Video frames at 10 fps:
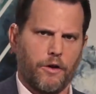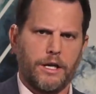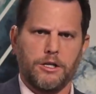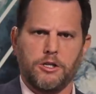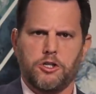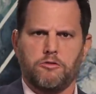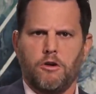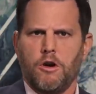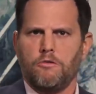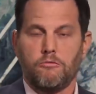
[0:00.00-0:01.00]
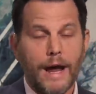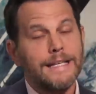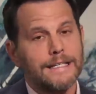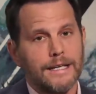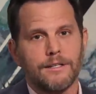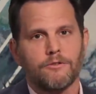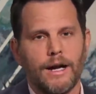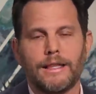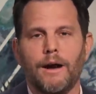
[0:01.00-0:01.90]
fringe racists, right?